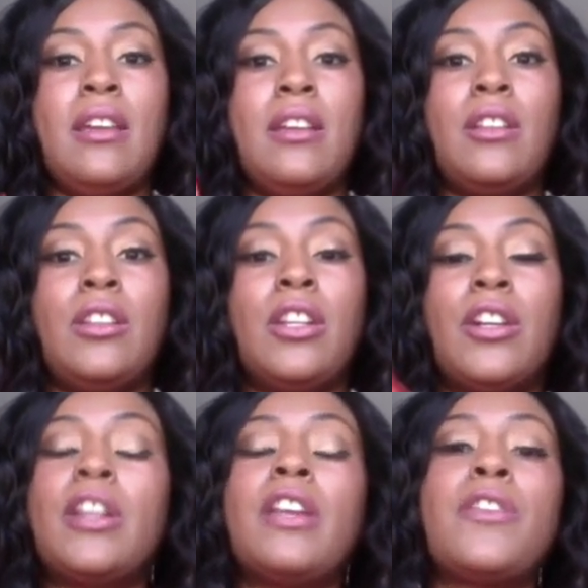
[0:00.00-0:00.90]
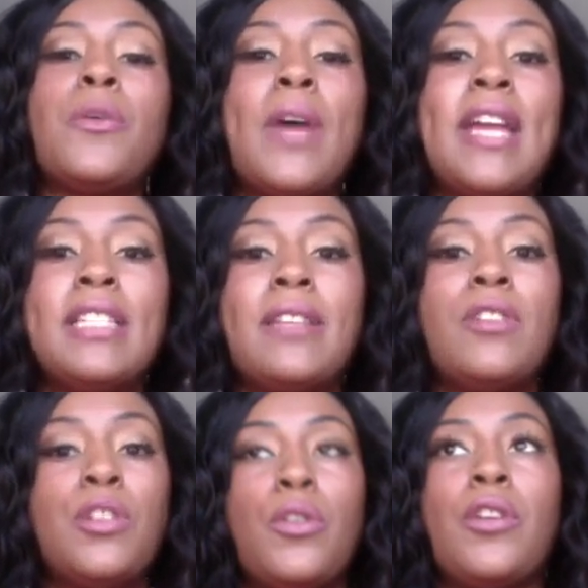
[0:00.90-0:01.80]
learning the ways of
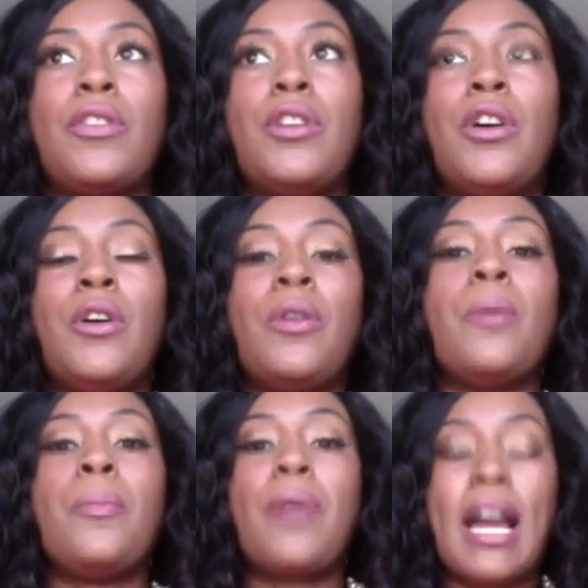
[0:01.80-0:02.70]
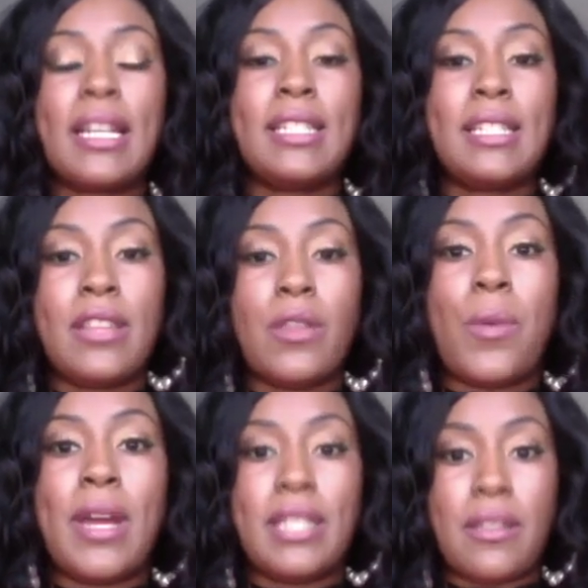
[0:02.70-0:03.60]
the North Node, practicing the
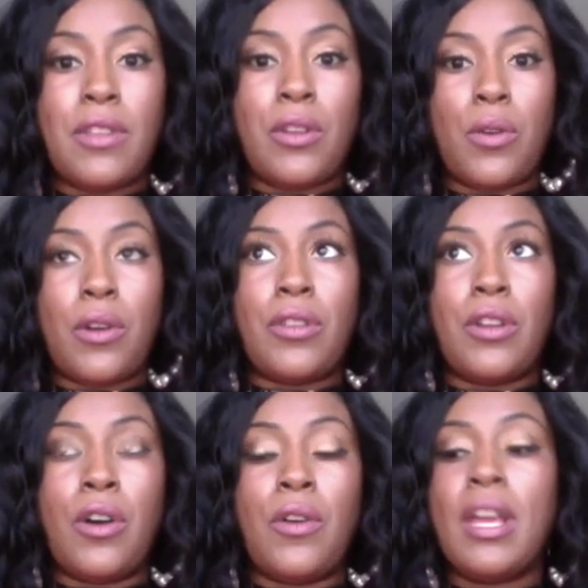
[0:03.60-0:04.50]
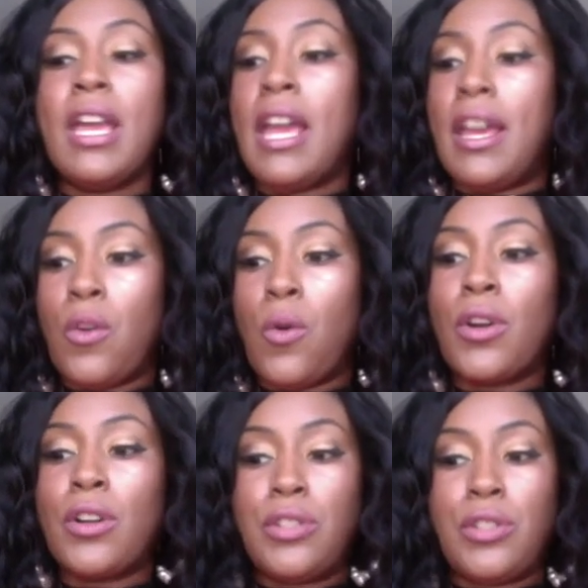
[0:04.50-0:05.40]
ways of the North Node in
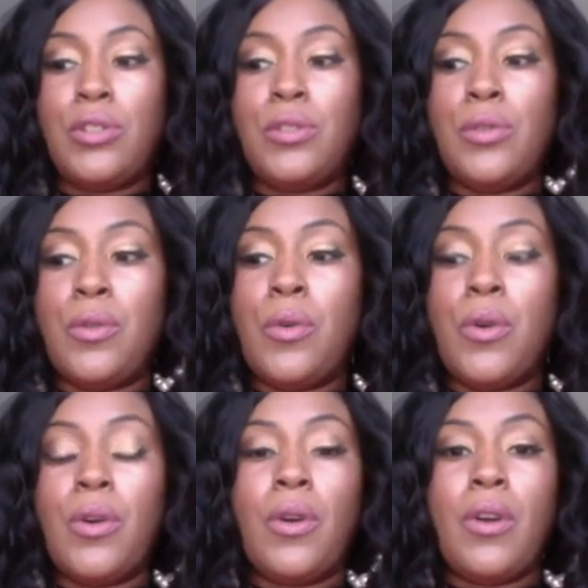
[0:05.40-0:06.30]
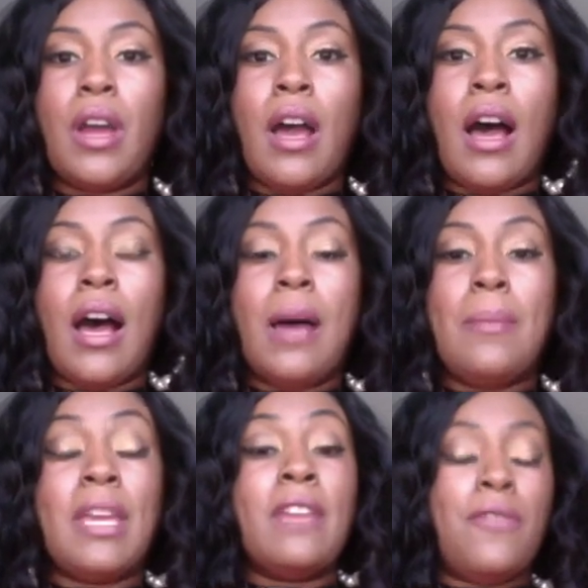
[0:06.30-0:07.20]
order to
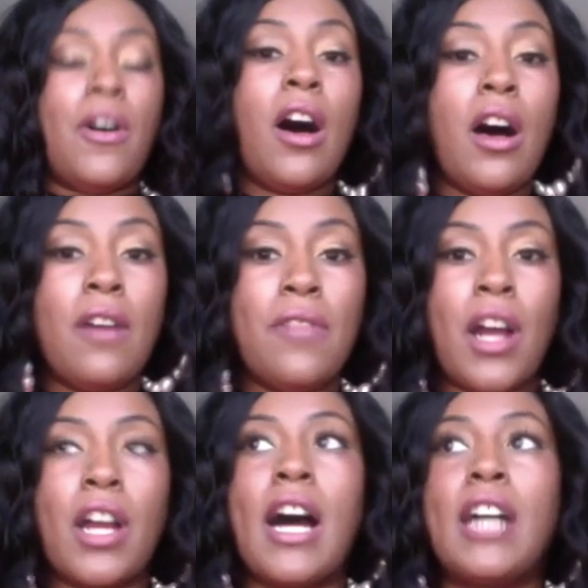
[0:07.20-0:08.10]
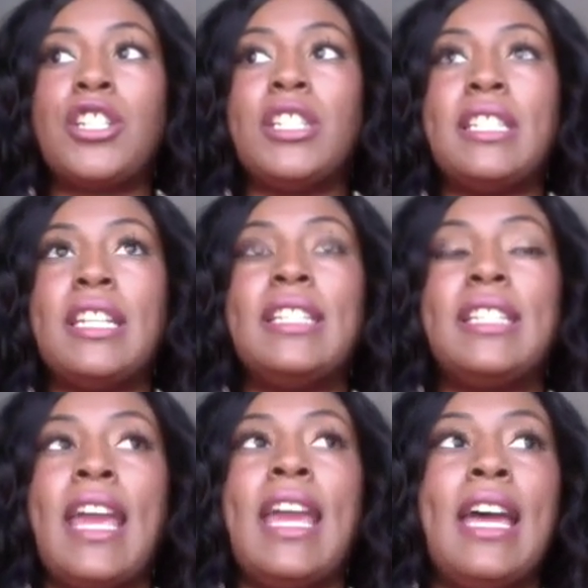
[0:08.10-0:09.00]
evolve our
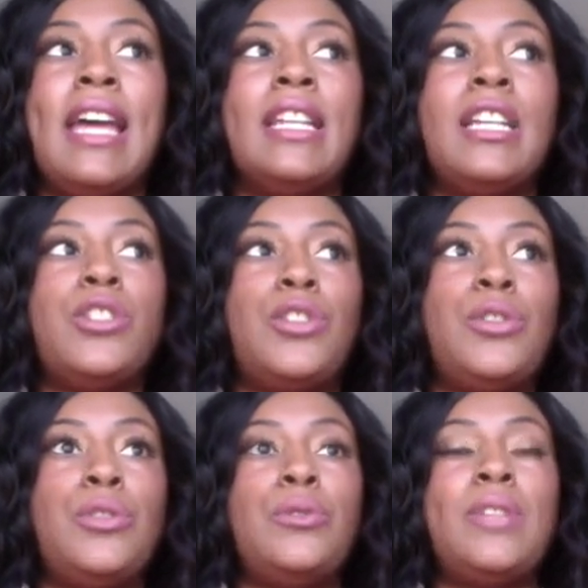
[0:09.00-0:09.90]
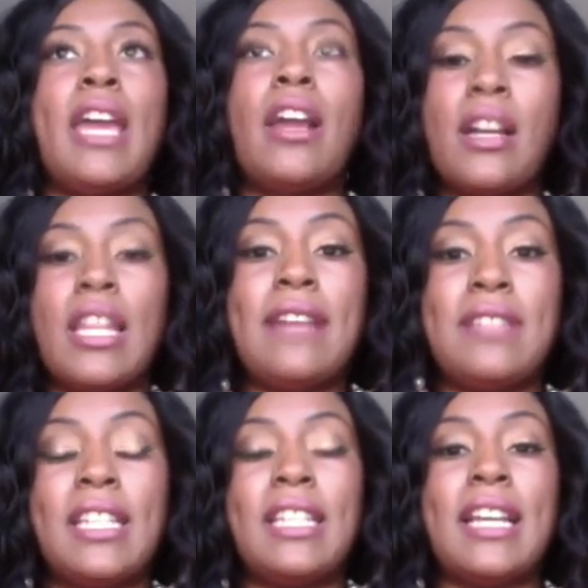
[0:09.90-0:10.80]
consciousness and to take our
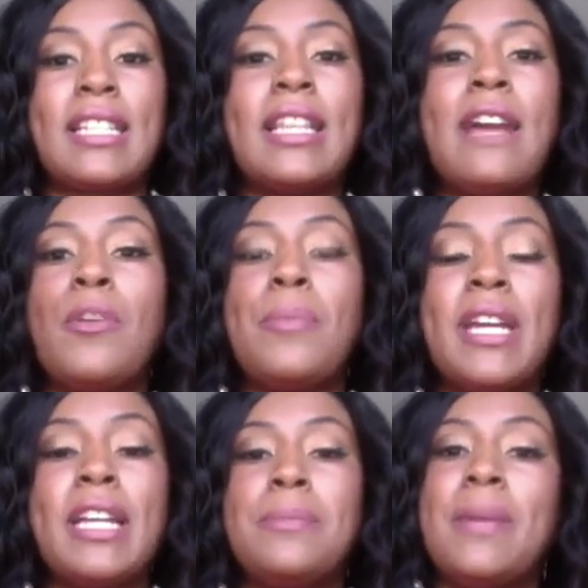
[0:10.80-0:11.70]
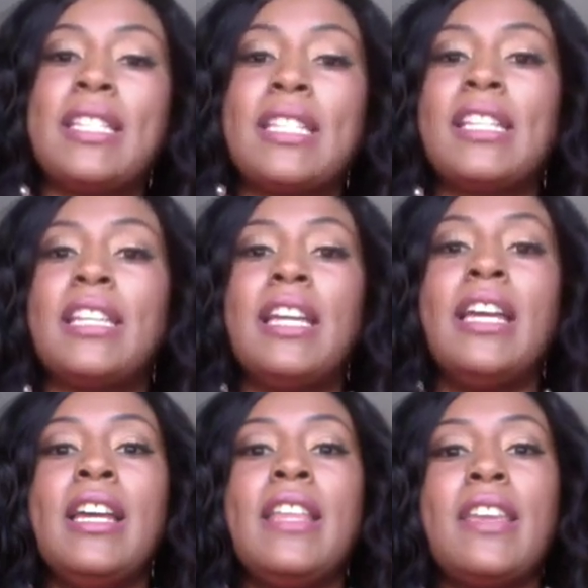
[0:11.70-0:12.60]
lives to the next level. Because
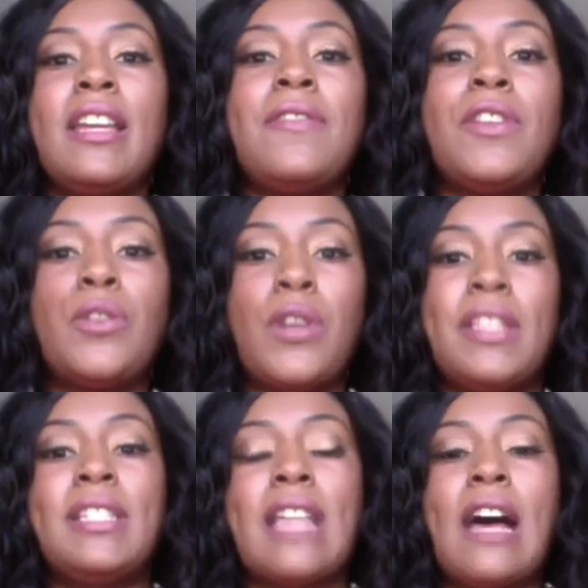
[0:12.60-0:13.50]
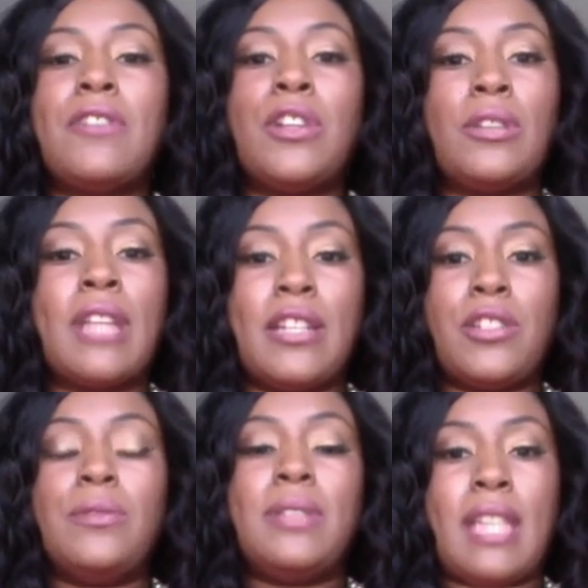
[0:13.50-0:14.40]
basically, think of the North and South Node
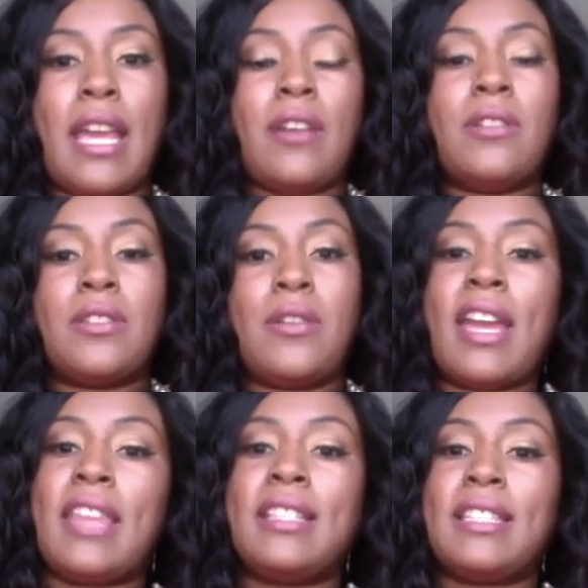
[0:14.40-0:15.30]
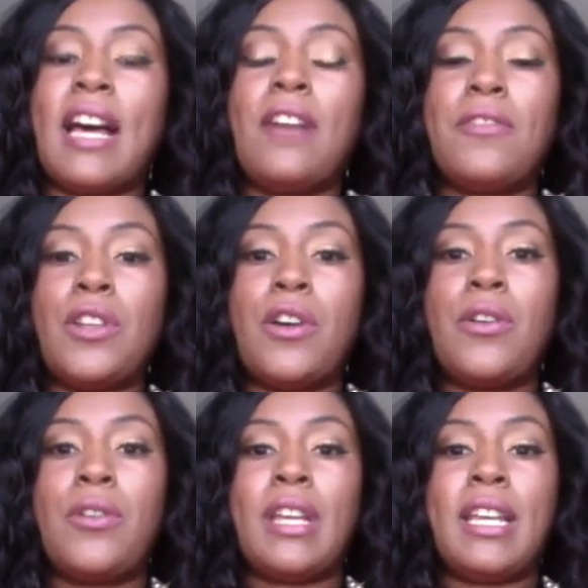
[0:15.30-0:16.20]
like two scales. Okay, the South
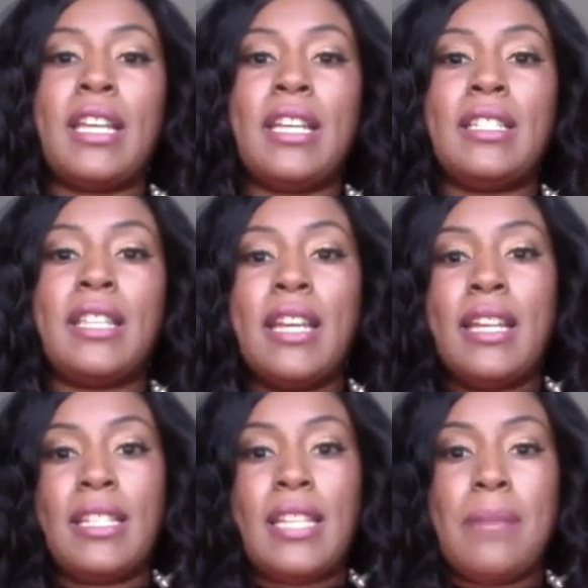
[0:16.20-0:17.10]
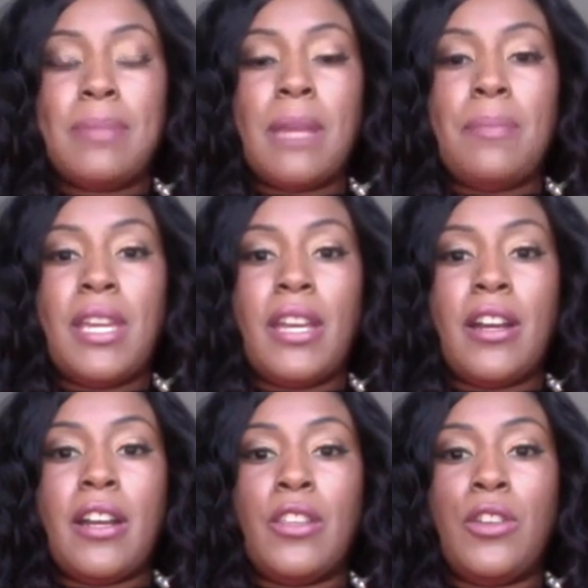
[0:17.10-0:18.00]
Node is tipped up
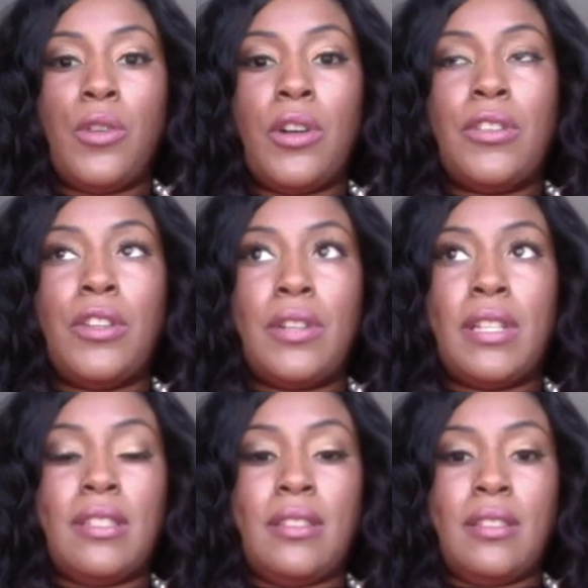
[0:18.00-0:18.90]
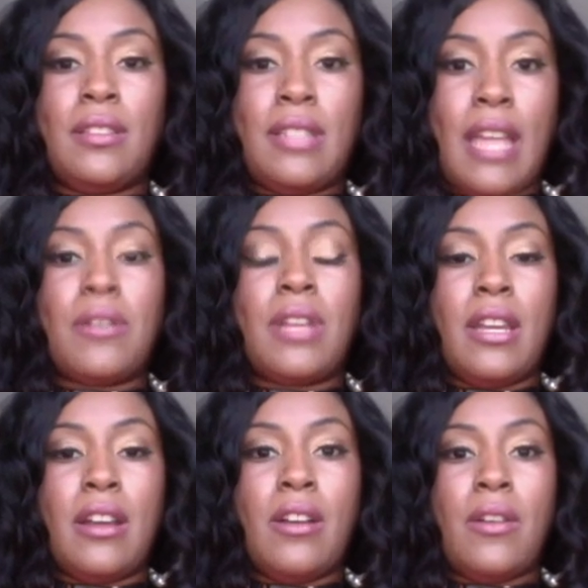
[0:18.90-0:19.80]
here and the North Node is down
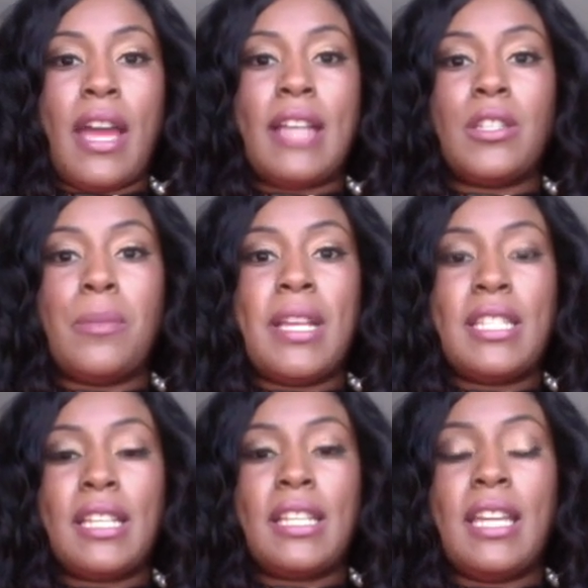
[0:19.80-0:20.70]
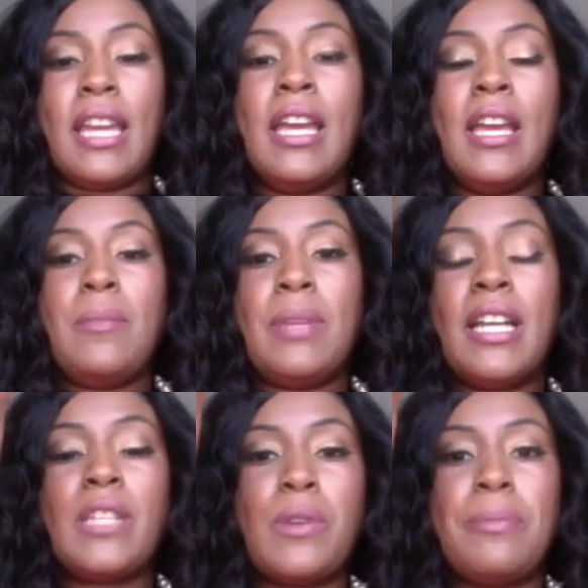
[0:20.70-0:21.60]
here. Okay, so basically,
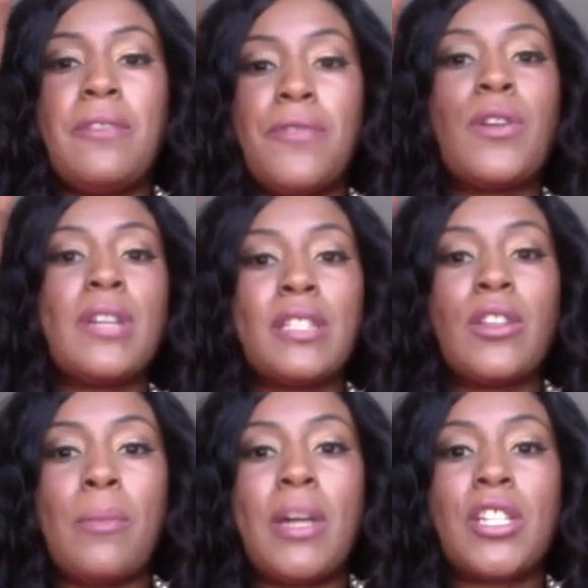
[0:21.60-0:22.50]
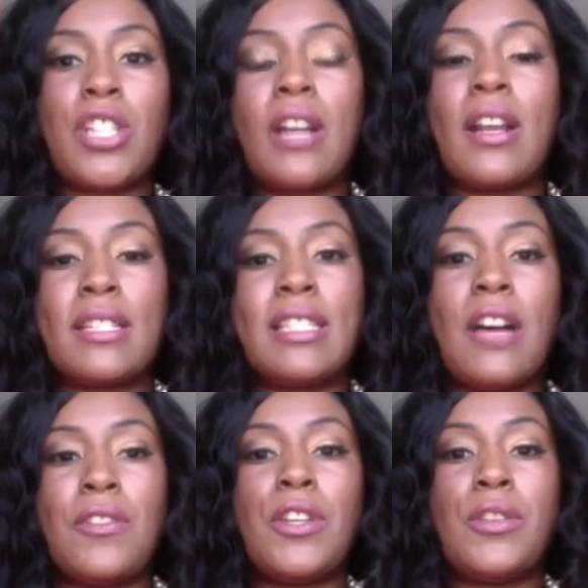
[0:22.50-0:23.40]
because we've been focused so much on our
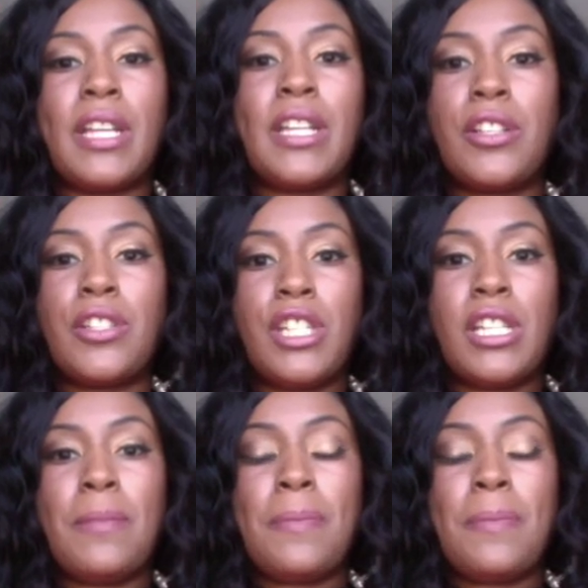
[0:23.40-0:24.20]
South Node energy,